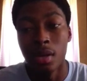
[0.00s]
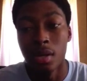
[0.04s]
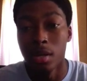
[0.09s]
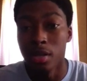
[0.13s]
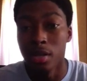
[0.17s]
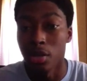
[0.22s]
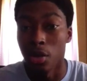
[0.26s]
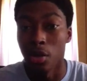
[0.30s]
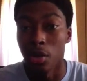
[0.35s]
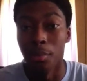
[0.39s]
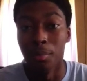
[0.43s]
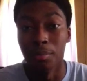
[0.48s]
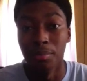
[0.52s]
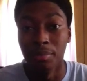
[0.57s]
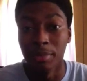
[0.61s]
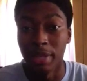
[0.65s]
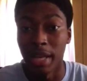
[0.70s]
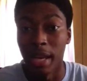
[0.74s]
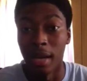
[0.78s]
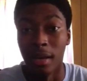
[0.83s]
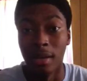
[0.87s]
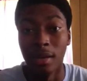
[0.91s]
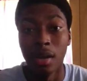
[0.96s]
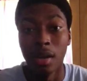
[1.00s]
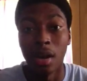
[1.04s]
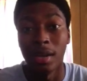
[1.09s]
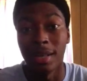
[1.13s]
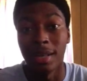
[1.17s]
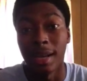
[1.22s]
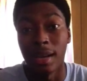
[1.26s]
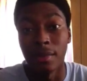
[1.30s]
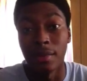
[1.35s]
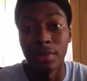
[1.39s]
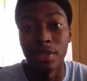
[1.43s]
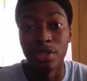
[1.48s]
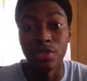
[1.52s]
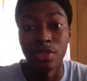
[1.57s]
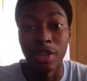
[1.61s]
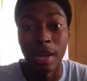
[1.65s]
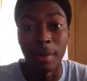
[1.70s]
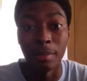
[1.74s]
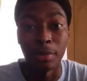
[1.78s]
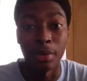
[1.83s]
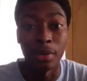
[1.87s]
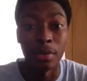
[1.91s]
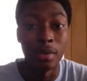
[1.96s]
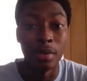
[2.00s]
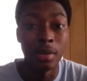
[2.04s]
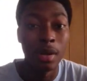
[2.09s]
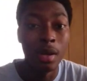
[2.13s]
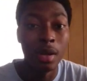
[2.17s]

So yeah, all I got for this chapter.